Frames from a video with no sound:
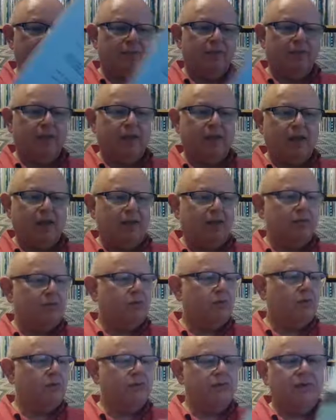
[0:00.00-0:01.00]
again, it
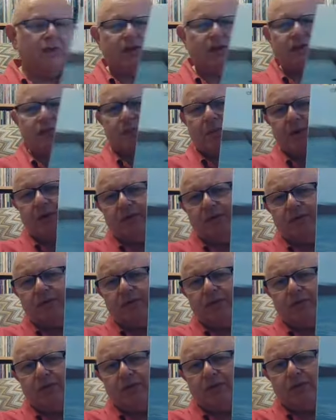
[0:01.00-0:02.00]
wasn't expensive,
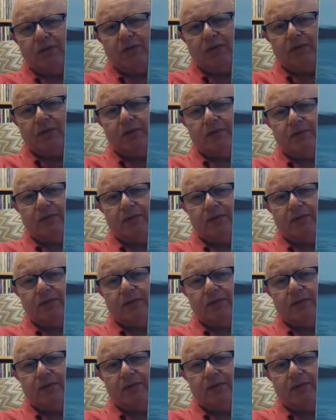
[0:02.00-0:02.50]
so I thought